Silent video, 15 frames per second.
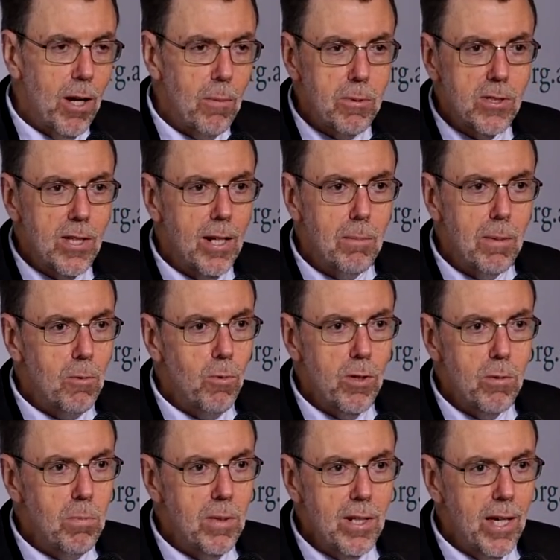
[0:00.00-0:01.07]
is going to be
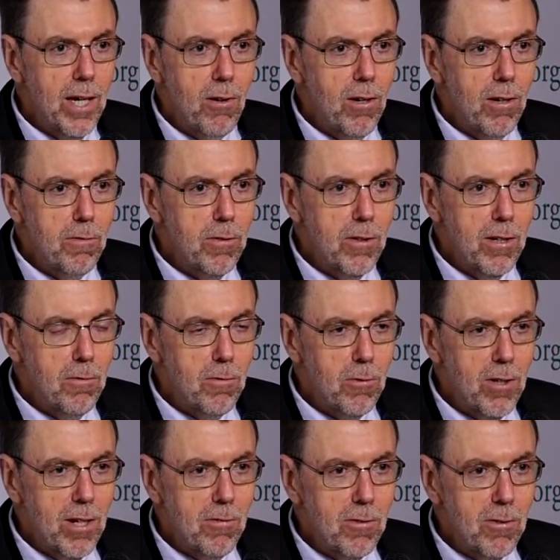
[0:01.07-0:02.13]
with me now, I fear,
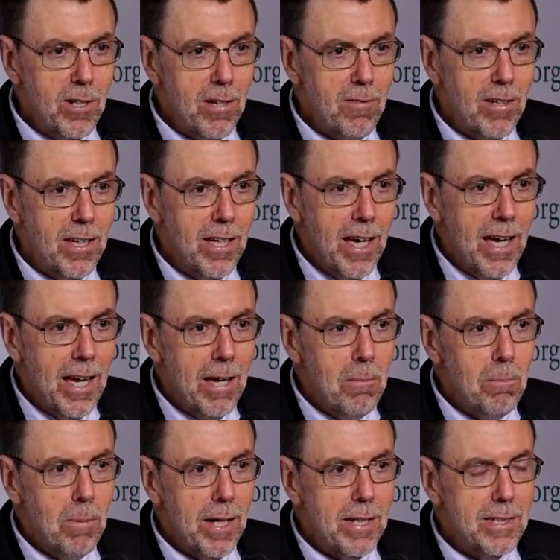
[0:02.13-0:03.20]
forever and ever.
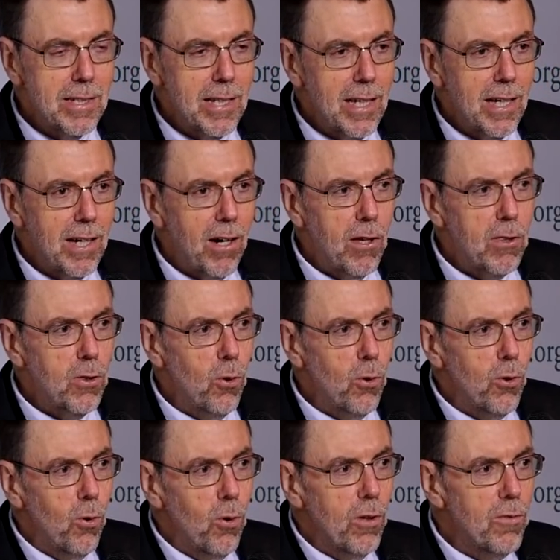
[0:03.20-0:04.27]
But I thought
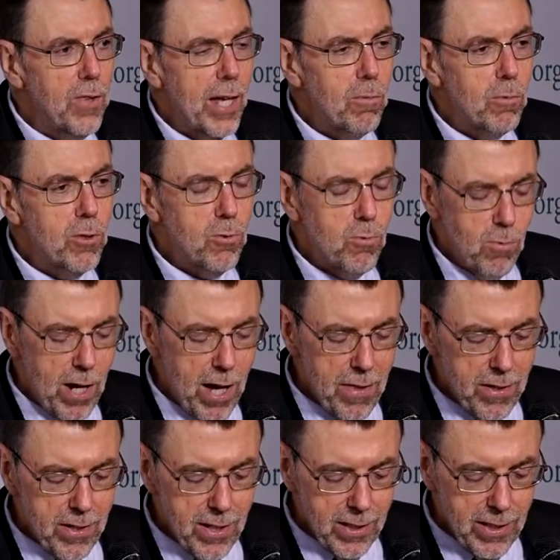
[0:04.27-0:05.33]
all of that was rather
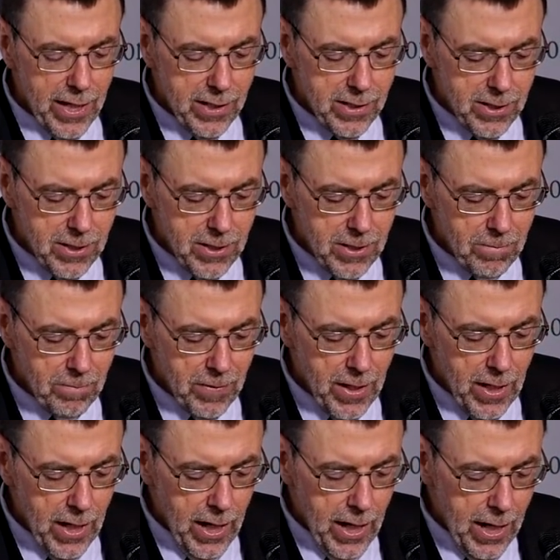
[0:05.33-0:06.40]
neglected.
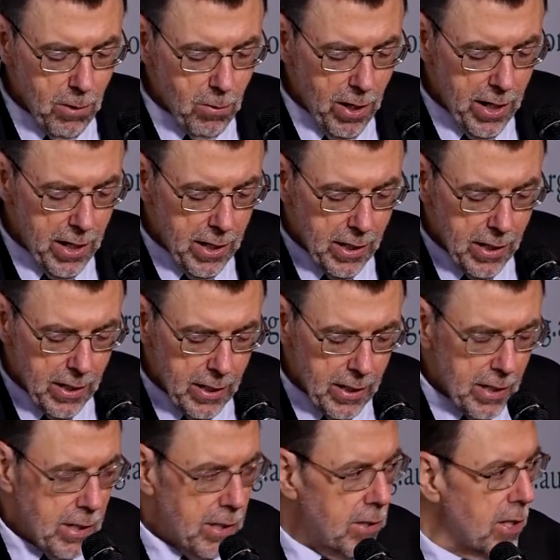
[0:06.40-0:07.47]
Anyway,
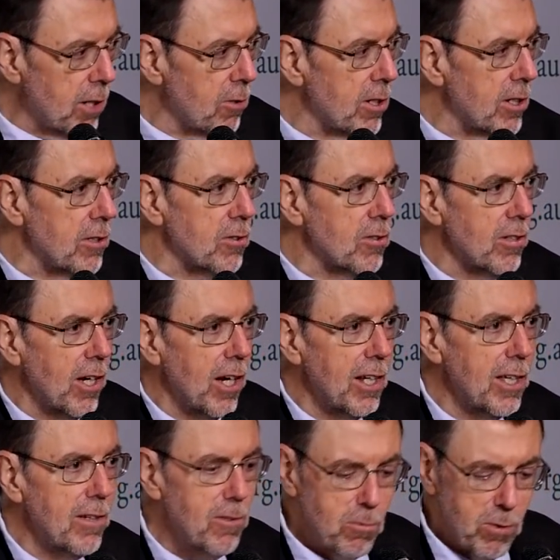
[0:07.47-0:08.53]
there it is. I
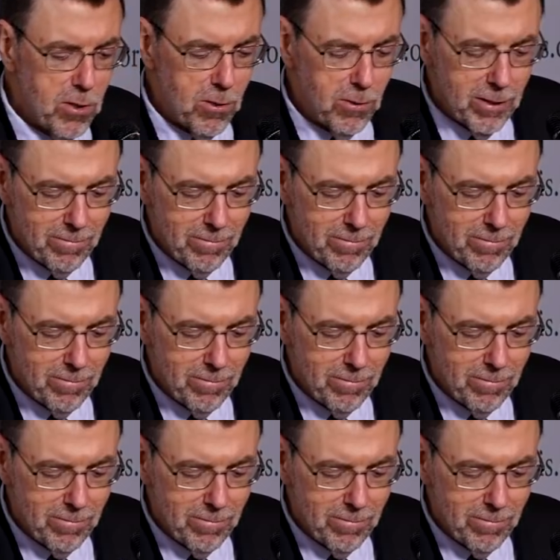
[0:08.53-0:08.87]
leave it with you.